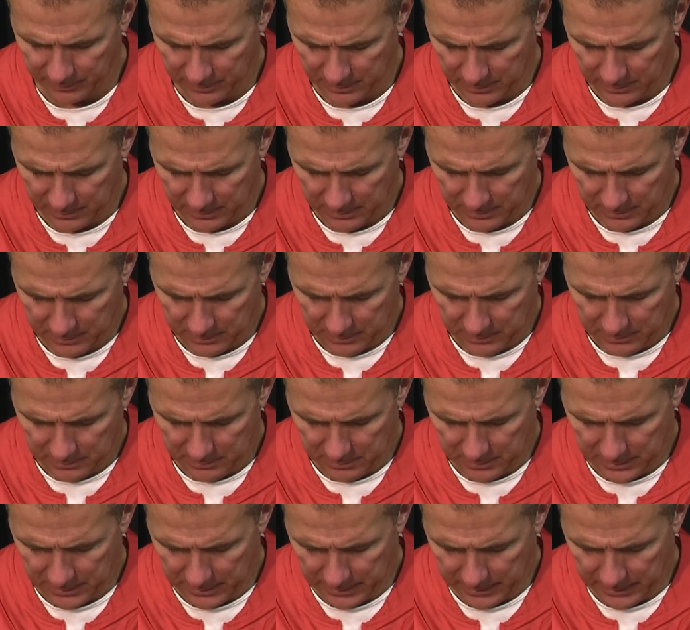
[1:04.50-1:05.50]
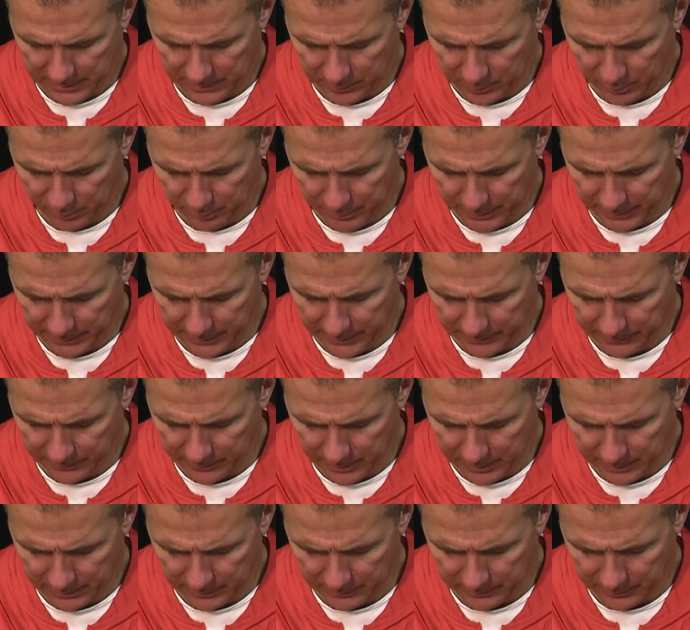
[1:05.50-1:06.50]
yeah. and they had two big hits
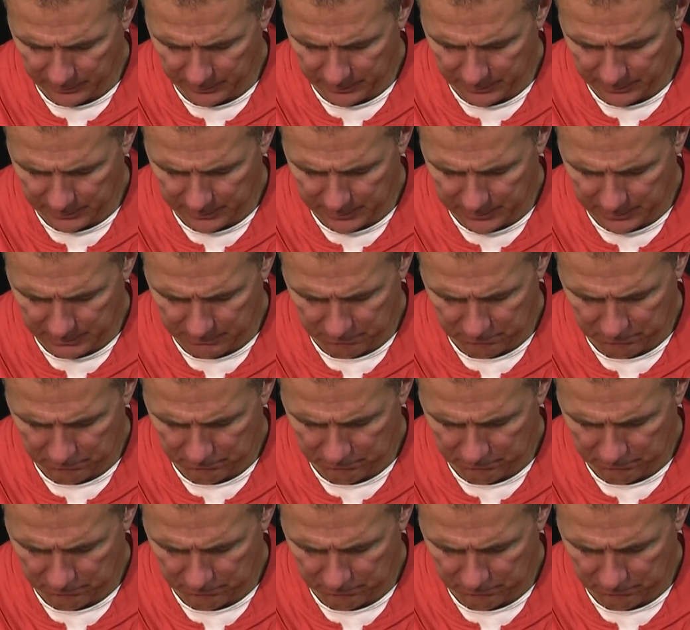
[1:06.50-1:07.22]
on us. And uh,